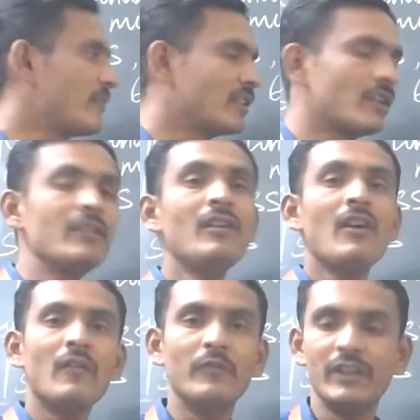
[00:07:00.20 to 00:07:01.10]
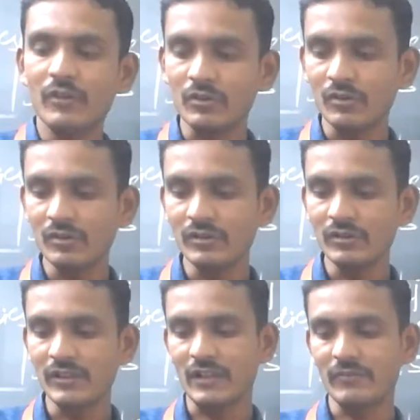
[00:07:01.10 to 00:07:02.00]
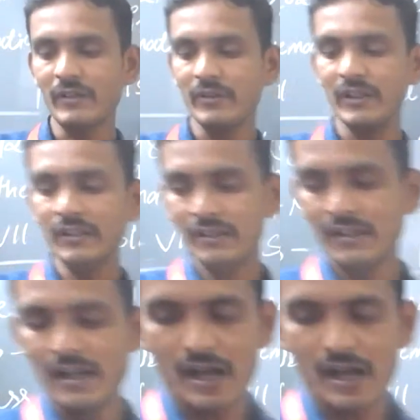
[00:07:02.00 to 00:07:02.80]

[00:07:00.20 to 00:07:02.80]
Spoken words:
cement, we don't know, that's why we